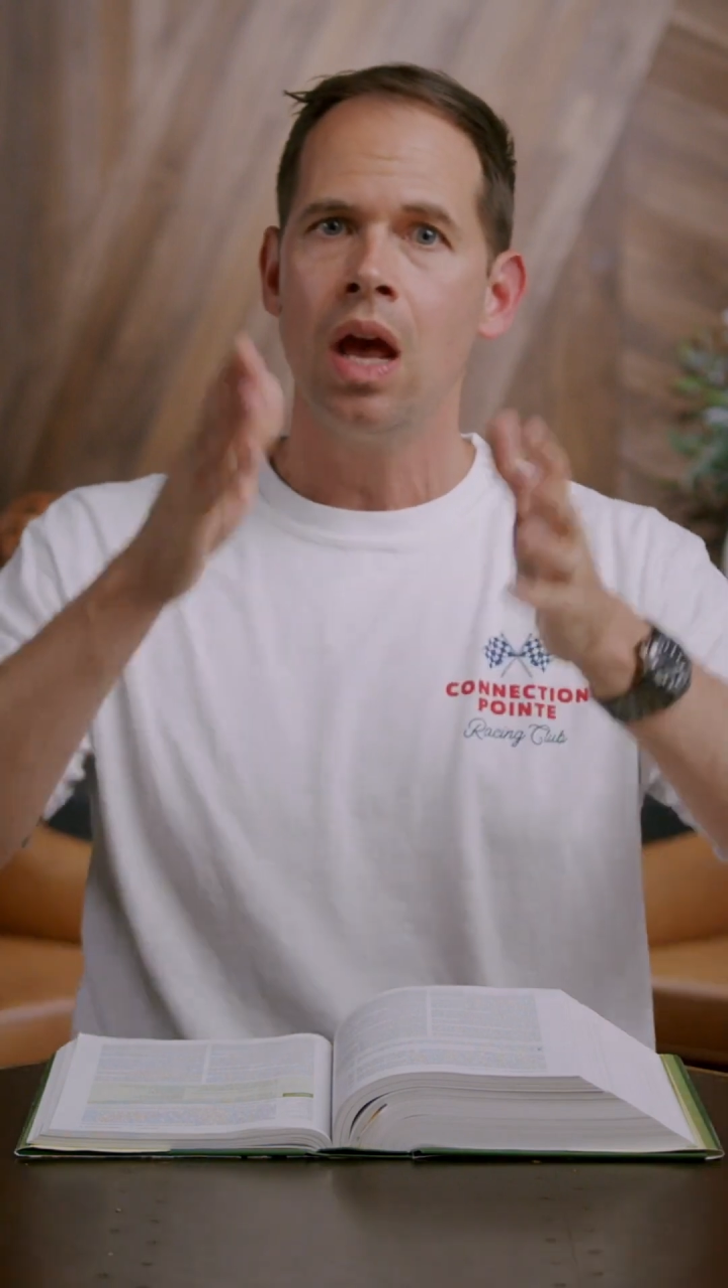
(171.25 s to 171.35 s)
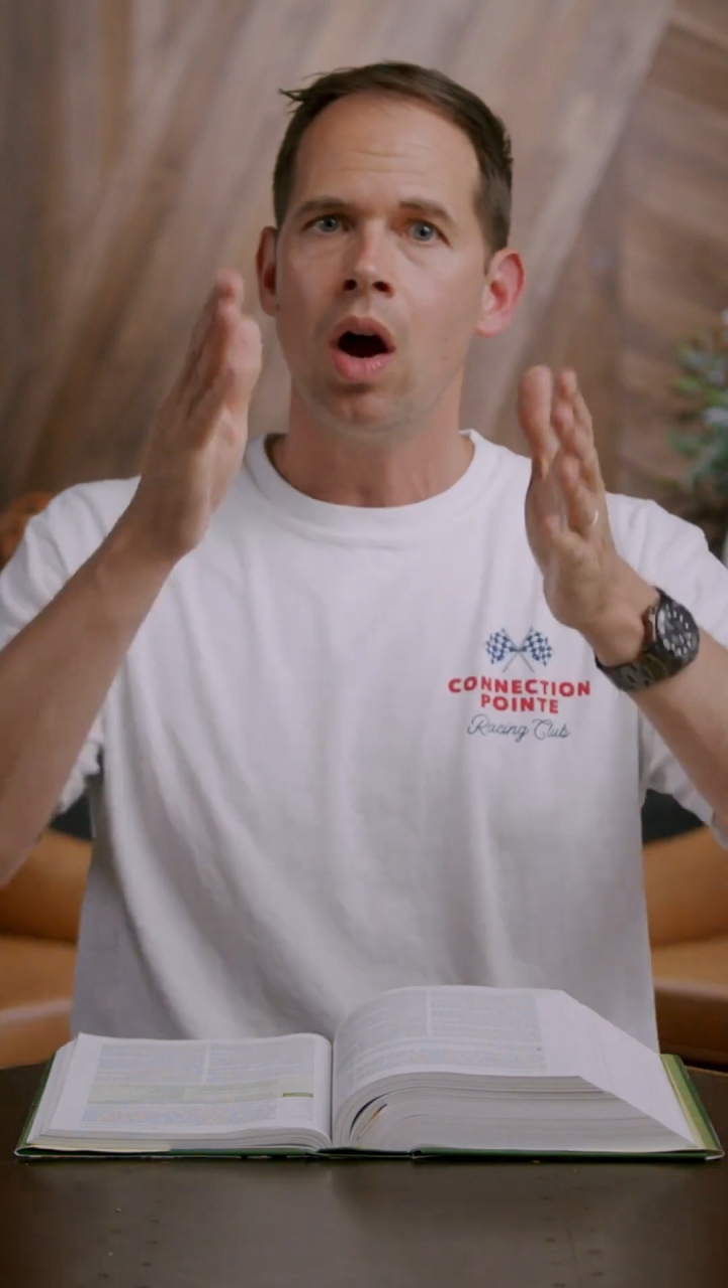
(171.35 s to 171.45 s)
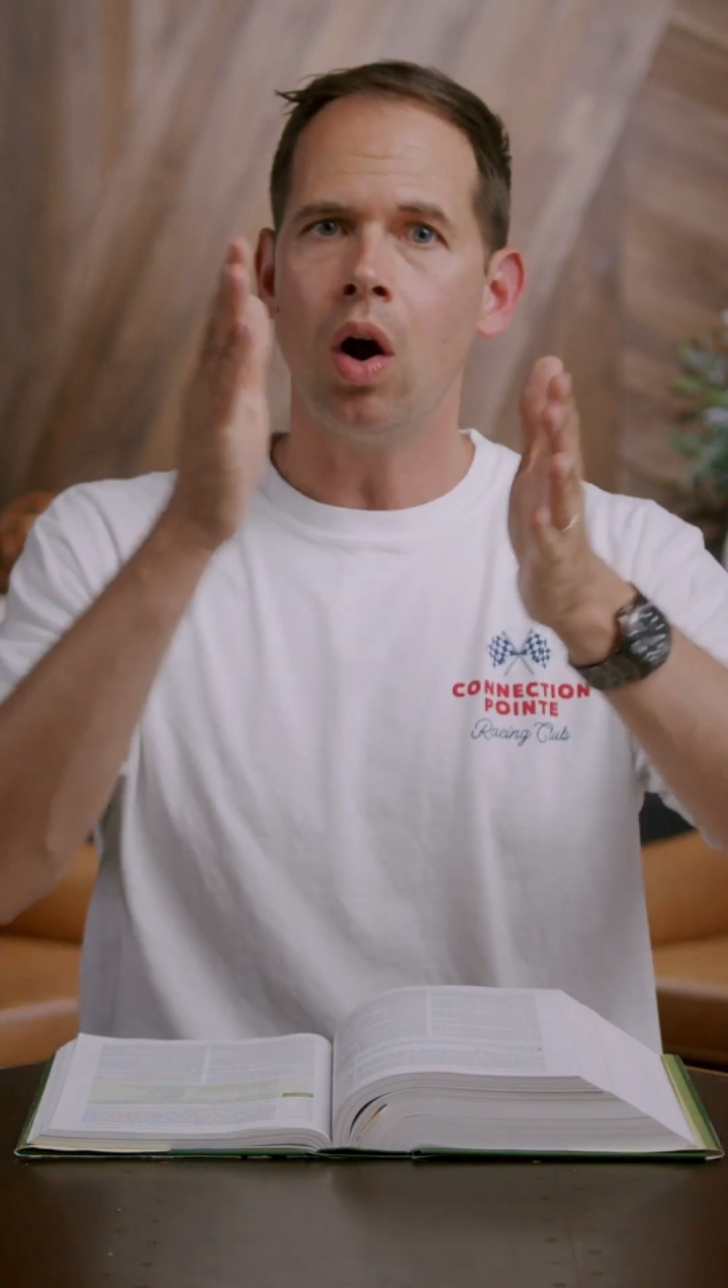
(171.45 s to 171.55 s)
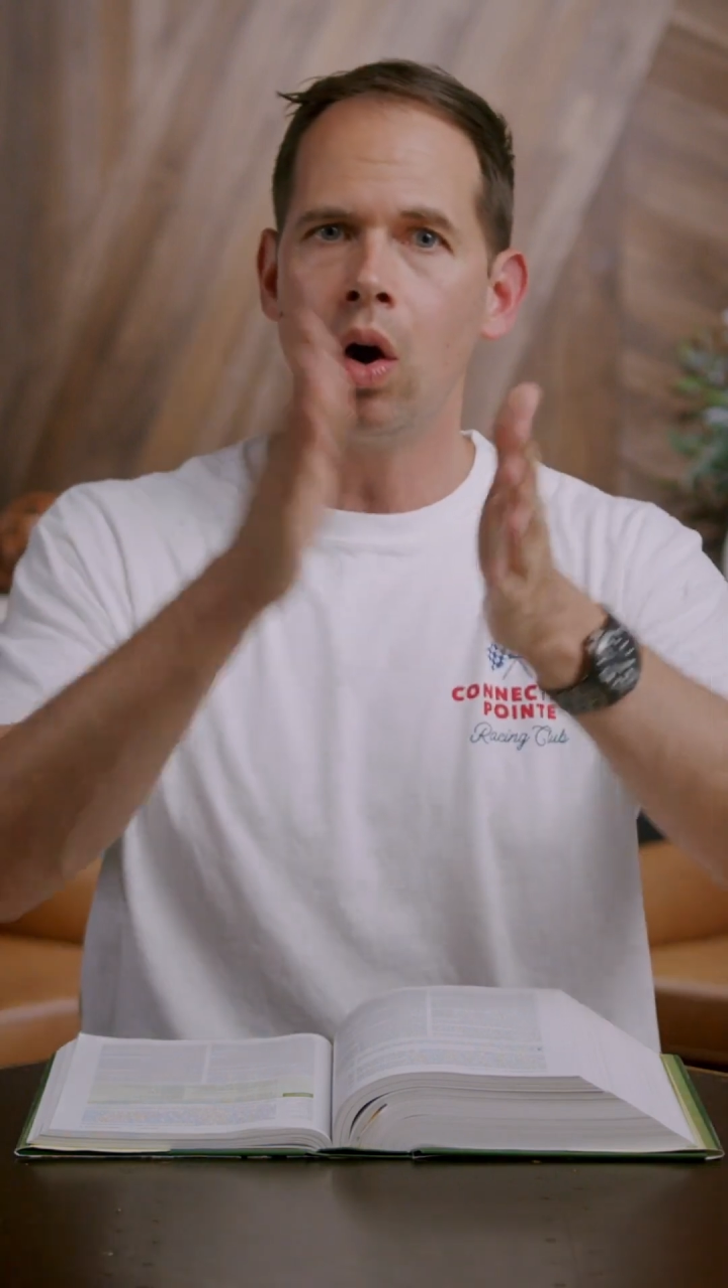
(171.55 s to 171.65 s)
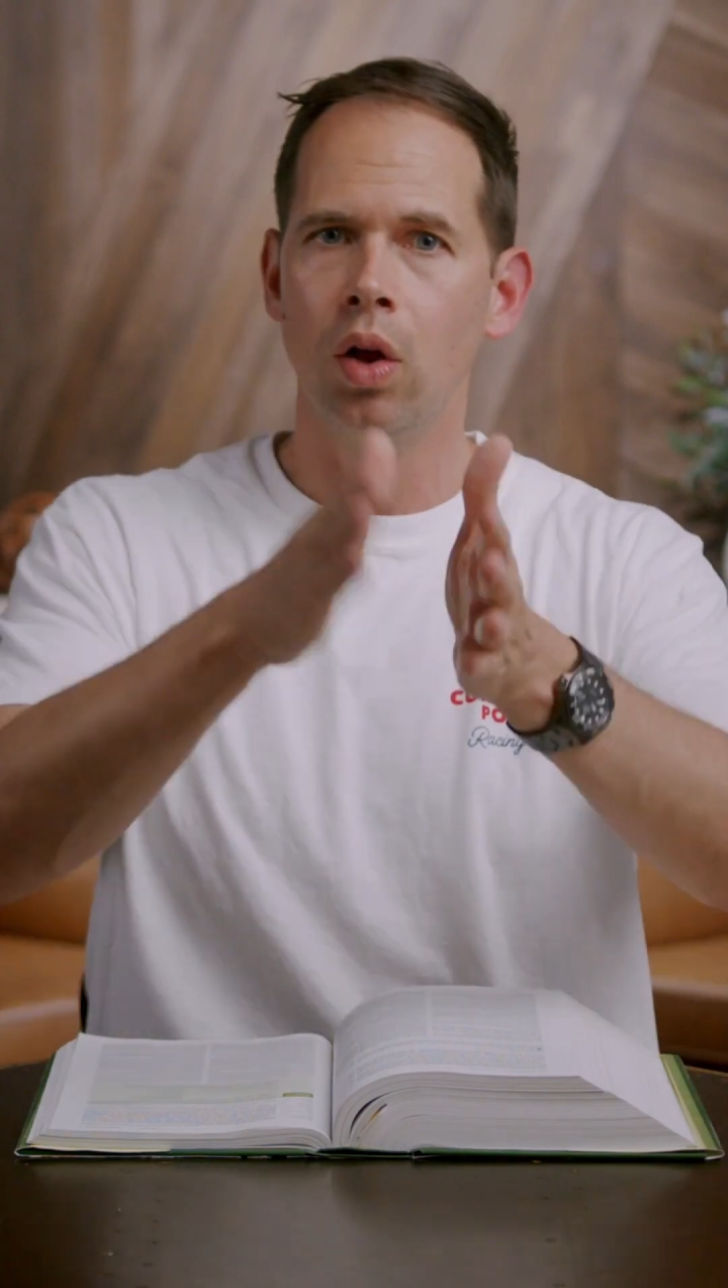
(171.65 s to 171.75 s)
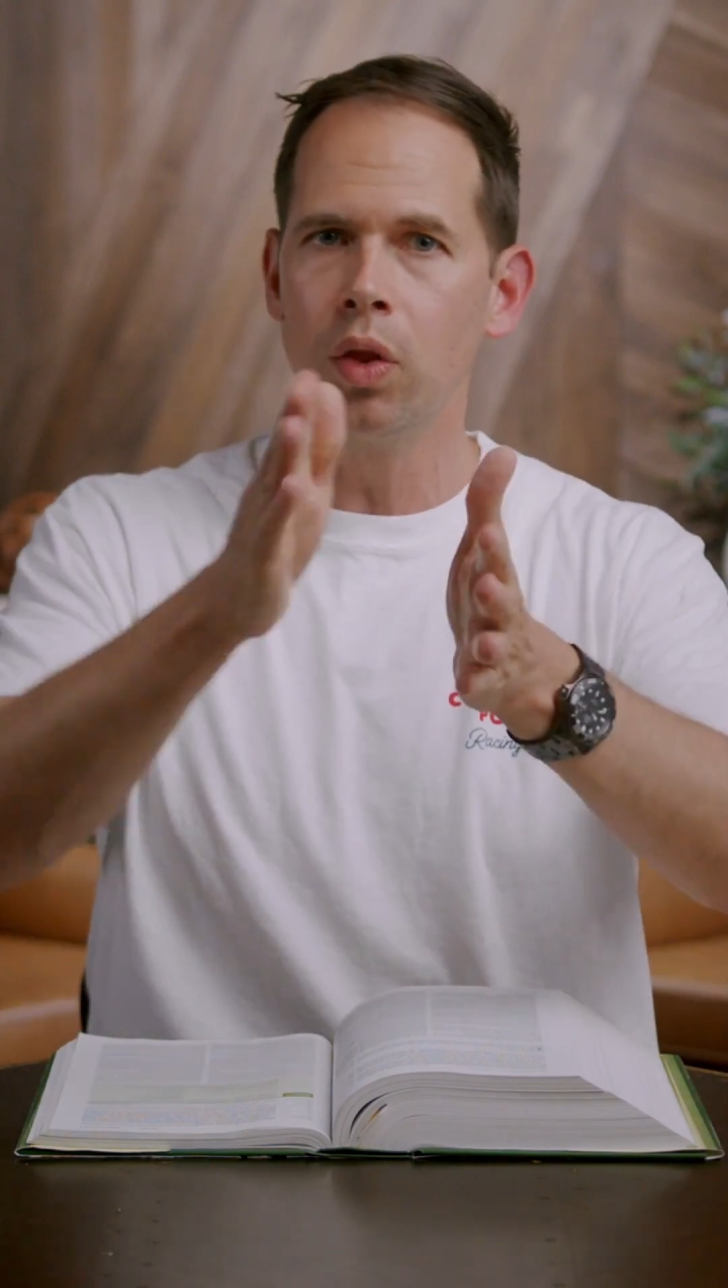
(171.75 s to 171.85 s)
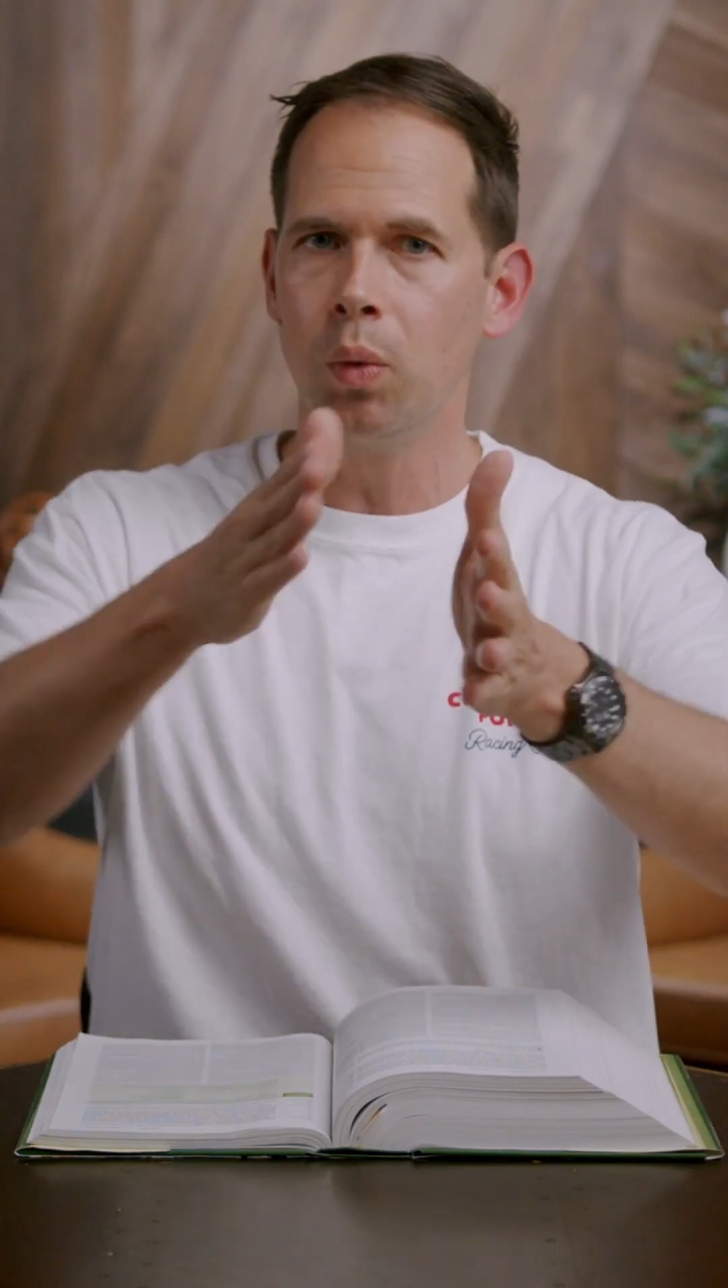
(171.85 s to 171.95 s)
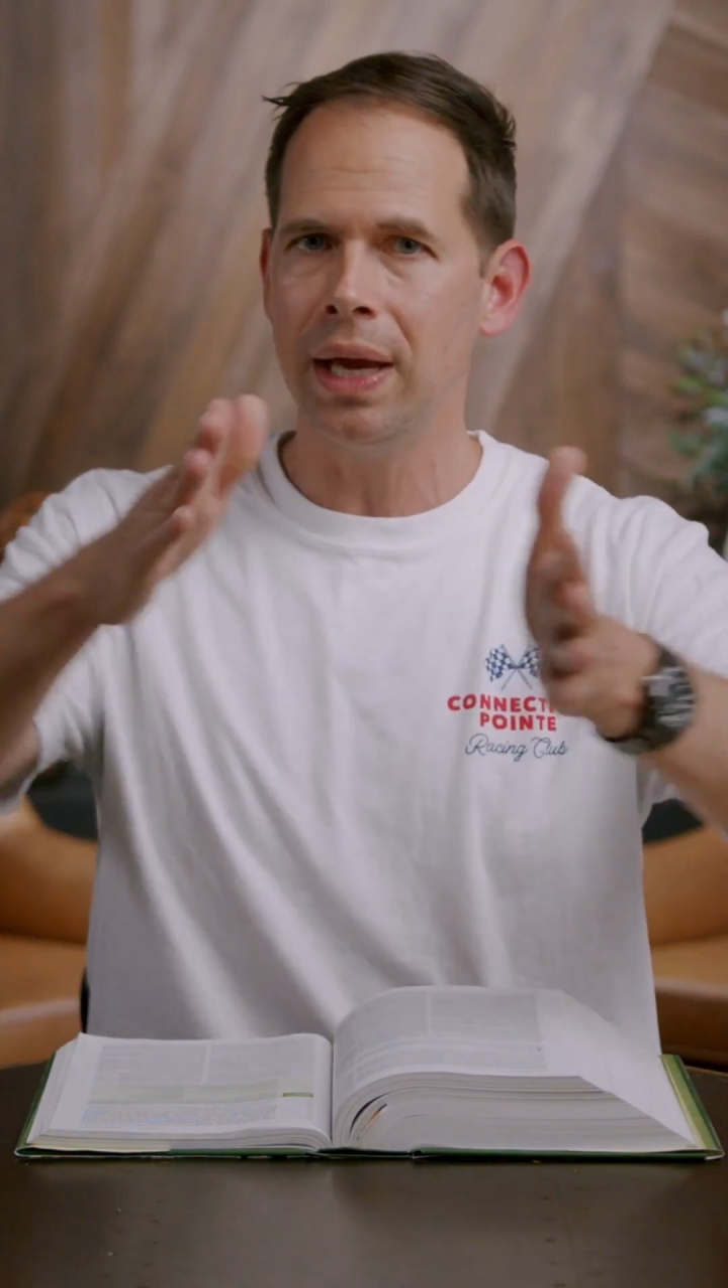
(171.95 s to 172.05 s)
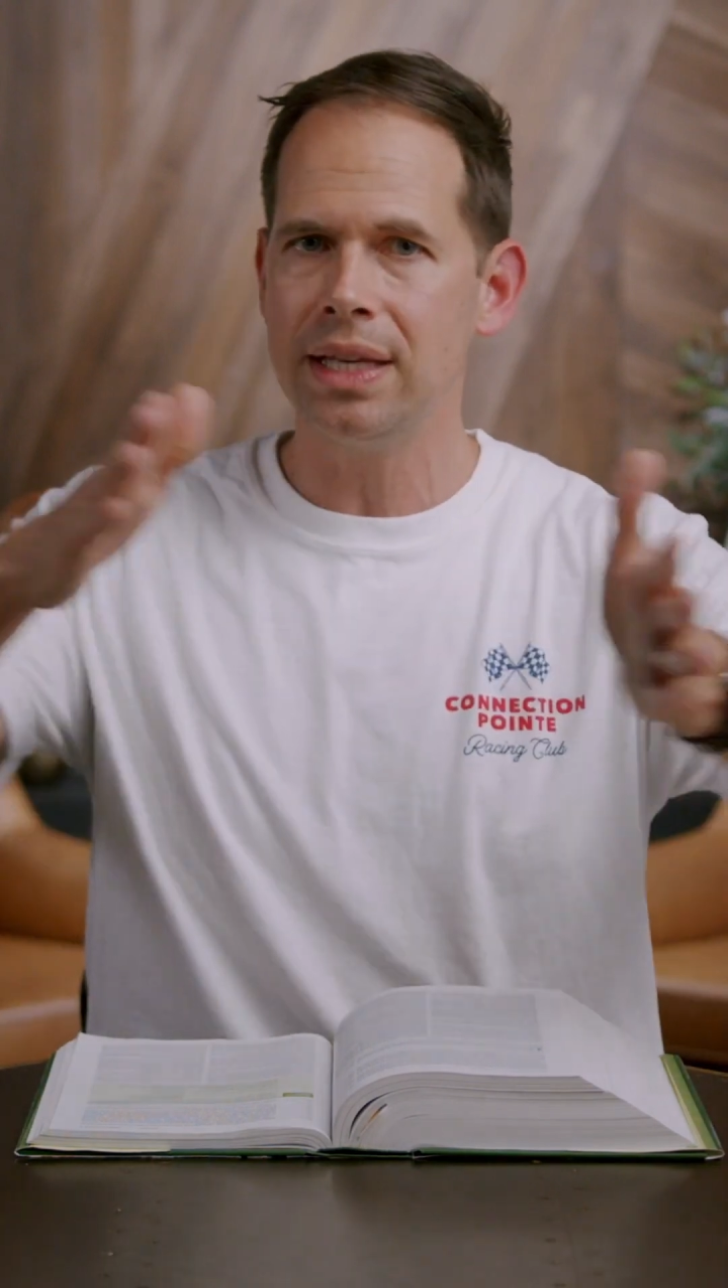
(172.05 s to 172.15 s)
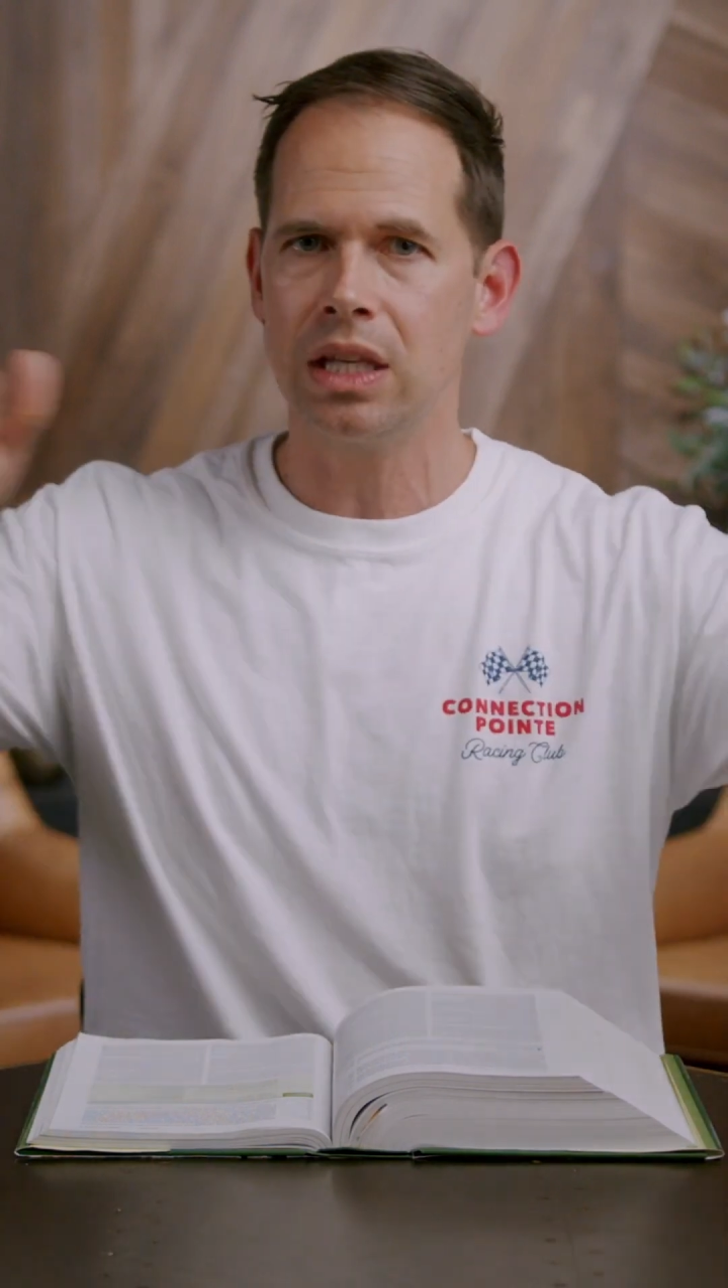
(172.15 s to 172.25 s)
All the ways